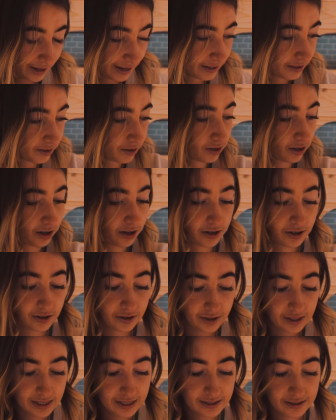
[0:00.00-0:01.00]
And so
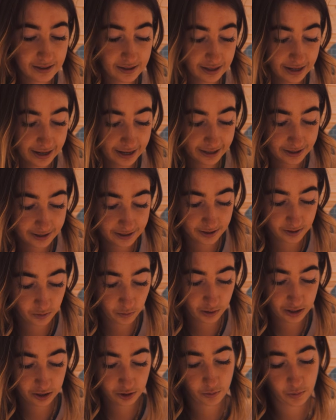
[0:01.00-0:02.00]
these legs,
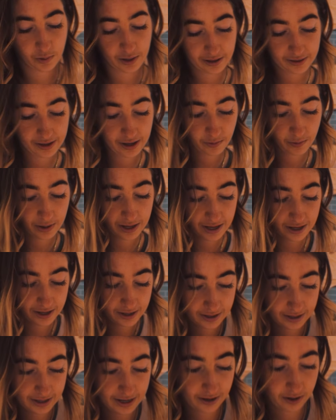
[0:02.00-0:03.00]
which were that way,
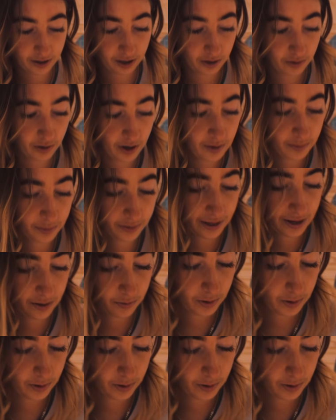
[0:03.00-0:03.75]
now go up that